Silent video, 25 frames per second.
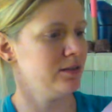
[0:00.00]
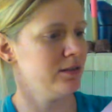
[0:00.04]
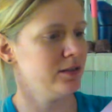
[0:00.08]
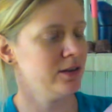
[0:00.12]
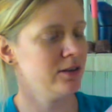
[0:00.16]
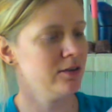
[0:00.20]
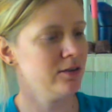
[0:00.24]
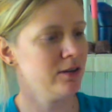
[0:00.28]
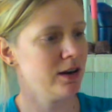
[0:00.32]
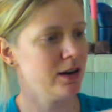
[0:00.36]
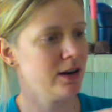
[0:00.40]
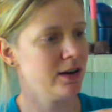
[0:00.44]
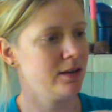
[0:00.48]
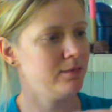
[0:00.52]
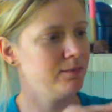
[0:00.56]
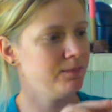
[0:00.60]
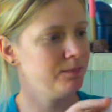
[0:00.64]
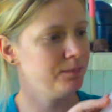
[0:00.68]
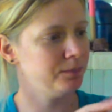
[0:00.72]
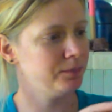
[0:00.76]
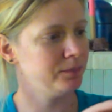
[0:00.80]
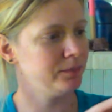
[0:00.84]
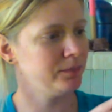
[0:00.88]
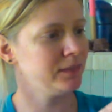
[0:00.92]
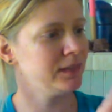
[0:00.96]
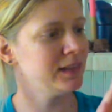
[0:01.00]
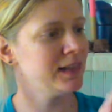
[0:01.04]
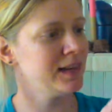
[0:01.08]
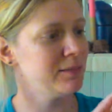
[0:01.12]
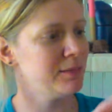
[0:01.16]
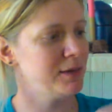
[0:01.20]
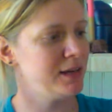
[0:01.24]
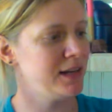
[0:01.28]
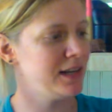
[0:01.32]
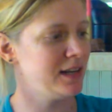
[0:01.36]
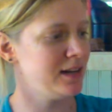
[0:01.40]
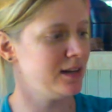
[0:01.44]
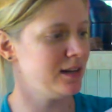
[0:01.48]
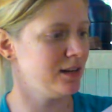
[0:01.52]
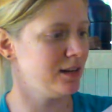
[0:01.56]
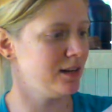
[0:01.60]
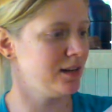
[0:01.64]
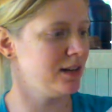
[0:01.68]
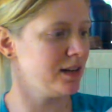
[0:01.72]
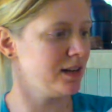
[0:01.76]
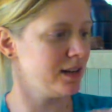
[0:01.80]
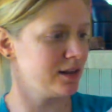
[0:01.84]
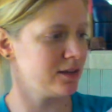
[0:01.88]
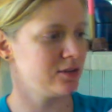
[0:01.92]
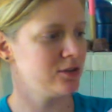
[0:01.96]
They're not
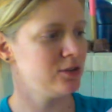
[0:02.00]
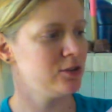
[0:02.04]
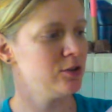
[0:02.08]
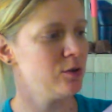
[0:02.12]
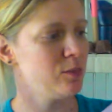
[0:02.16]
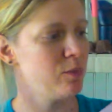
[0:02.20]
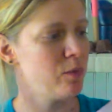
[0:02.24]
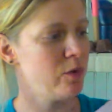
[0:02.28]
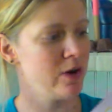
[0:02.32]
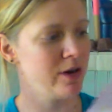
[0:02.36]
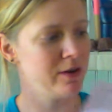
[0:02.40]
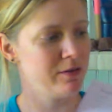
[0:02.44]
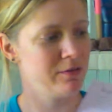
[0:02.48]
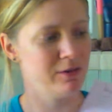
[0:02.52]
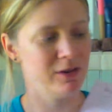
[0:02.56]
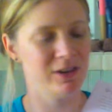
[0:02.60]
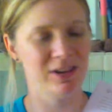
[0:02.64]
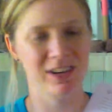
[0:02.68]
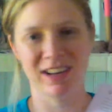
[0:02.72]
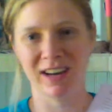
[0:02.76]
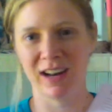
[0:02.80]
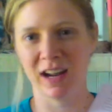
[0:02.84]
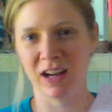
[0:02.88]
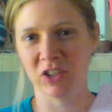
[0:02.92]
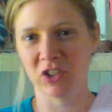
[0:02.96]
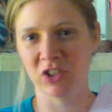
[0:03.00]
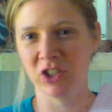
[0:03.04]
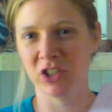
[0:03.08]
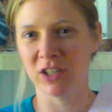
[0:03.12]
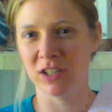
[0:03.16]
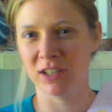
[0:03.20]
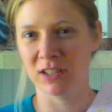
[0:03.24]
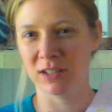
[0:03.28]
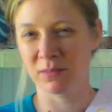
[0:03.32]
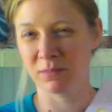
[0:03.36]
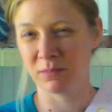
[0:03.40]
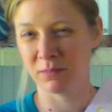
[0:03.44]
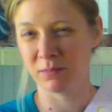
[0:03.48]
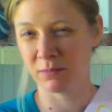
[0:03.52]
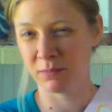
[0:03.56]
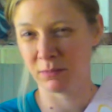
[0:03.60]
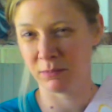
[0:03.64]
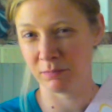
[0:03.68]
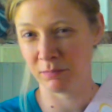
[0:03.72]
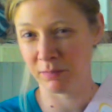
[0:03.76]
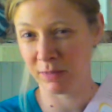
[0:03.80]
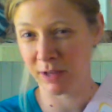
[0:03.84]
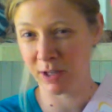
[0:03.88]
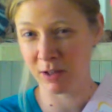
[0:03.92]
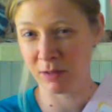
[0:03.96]
laminated like to a point where you can actually just
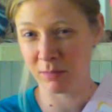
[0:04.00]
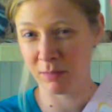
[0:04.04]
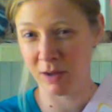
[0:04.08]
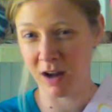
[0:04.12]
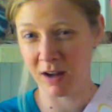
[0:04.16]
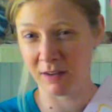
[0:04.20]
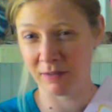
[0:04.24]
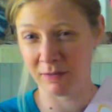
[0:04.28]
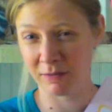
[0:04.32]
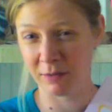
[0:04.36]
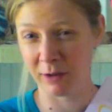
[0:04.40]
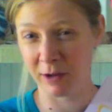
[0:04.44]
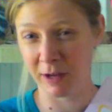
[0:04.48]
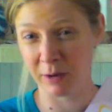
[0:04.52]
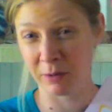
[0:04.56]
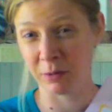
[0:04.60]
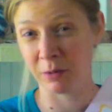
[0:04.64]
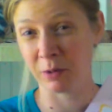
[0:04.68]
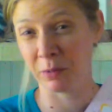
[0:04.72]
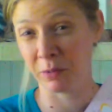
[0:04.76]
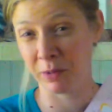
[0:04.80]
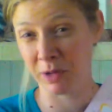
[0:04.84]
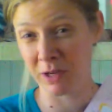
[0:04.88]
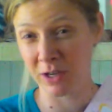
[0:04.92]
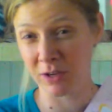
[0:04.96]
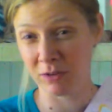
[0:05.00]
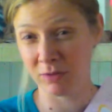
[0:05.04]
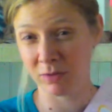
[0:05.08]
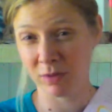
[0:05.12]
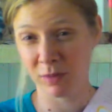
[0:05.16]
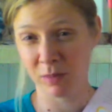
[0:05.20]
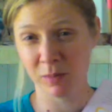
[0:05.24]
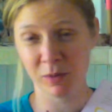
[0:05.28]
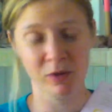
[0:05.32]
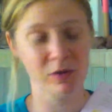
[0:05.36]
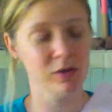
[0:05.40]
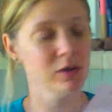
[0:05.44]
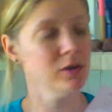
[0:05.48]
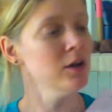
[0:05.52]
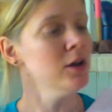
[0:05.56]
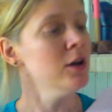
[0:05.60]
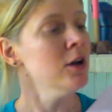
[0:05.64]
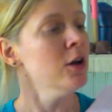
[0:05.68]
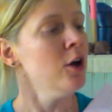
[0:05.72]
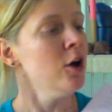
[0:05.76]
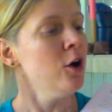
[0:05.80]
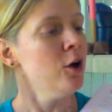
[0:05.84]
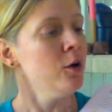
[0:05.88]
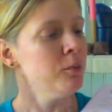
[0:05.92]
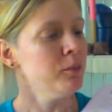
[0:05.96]
peel them off like they're reusable.
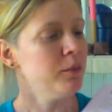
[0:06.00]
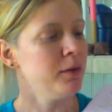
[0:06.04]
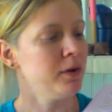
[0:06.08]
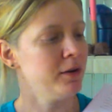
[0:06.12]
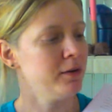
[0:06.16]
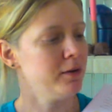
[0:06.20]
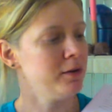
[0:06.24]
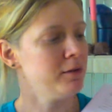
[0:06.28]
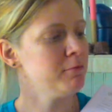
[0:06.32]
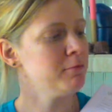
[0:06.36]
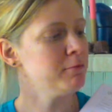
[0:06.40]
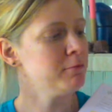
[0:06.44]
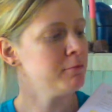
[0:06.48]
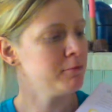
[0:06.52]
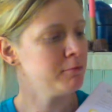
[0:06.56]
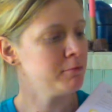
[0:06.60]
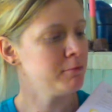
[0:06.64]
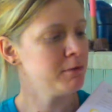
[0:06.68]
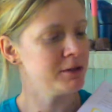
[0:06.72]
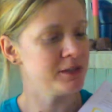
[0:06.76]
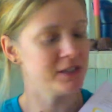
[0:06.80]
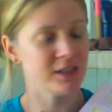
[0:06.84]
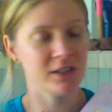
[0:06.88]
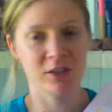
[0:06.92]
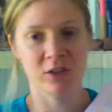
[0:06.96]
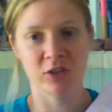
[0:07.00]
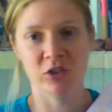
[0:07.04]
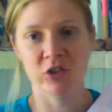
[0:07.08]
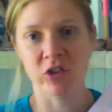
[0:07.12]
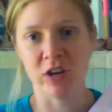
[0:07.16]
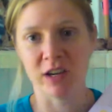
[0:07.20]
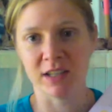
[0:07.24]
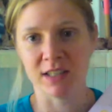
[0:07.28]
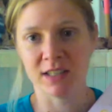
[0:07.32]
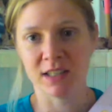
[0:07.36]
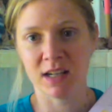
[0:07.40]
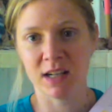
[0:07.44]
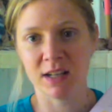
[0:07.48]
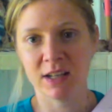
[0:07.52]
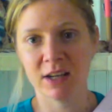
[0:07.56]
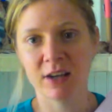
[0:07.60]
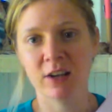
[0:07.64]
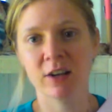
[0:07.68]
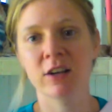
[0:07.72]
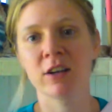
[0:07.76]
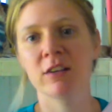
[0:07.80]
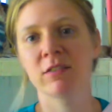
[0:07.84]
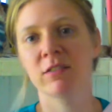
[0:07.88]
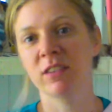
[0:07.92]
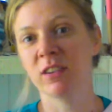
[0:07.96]
But once they're dressed on
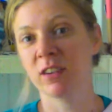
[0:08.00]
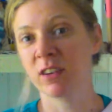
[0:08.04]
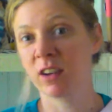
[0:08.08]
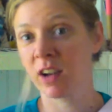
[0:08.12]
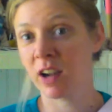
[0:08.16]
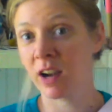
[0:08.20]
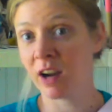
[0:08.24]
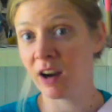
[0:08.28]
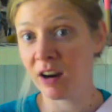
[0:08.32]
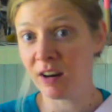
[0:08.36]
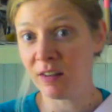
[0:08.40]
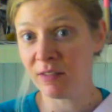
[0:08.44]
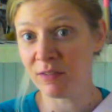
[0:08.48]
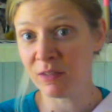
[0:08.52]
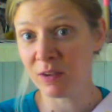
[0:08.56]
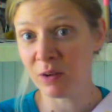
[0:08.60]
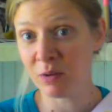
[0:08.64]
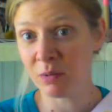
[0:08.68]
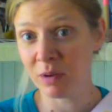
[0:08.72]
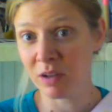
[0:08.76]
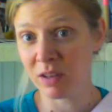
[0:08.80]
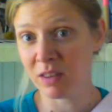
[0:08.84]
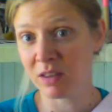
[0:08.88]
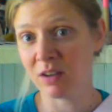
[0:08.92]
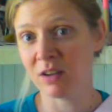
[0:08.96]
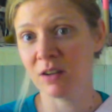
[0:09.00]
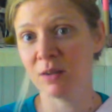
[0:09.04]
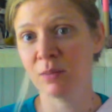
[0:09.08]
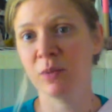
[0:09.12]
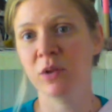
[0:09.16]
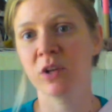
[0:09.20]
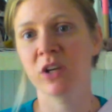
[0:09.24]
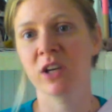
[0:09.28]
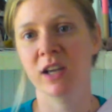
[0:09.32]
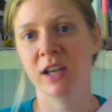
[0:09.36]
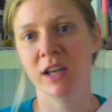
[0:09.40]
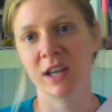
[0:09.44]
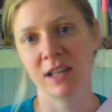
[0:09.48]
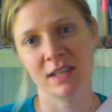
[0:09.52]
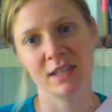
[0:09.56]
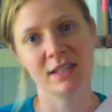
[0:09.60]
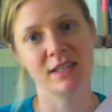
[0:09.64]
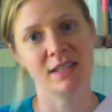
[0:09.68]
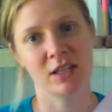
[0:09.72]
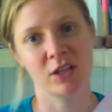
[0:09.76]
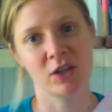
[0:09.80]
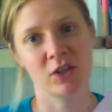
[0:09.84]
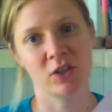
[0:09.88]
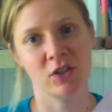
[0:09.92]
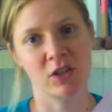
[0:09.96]
there, if you're careful with them, you can get the
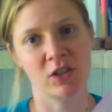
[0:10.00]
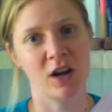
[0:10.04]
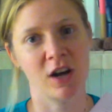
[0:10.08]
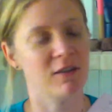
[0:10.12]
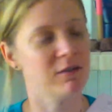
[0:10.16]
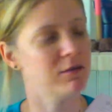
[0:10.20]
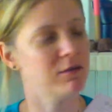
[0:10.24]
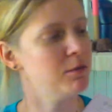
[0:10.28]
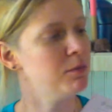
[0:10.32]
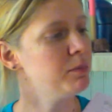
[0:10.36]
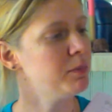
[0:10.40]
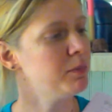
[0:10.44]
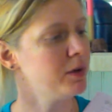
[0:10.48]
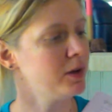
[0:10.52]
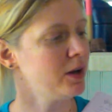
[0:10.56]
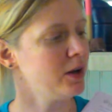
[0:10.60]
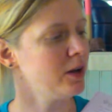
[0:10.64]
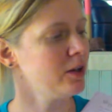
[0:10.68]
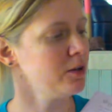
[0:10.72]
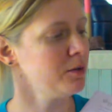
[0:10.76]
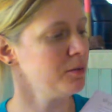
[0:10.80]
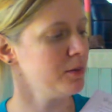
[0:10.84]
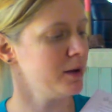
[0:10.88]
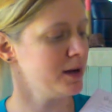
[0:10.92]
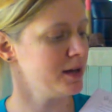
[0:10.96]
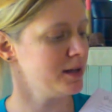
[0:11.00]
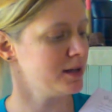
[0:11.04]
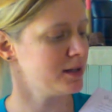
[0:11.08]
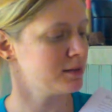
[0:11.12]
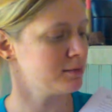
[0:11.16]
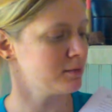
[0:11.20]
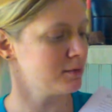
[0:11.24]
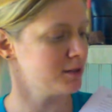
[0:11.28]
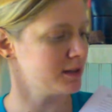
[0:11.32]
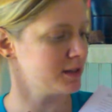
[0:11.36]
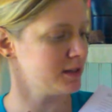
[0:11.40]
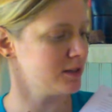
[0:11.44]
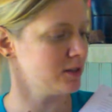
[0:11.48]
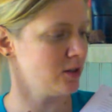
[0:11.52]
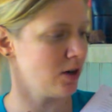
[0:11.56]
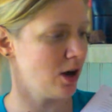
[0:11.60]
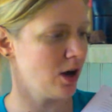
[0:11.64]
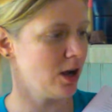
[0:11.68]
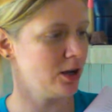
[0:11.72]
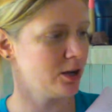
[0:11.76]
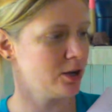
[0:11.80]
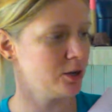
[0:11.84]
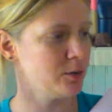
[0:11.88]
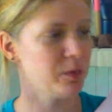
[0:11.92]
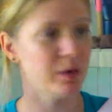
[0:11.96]
stickers off. But otherwise, once they're
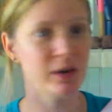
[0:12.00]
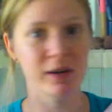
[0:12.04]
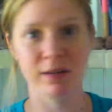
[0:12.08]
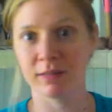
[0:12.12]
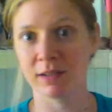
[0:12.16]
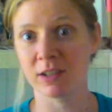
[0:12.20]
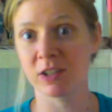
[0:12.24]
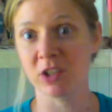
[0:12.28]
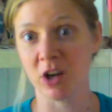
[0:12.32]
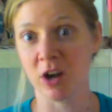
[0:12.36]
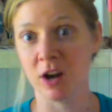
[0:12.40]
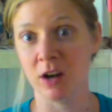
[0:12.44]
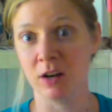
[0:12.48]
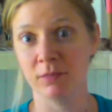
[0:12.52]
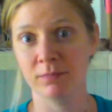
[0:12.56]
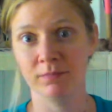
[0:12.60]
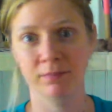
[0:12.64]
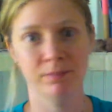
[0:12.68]
on, they're pretty much on.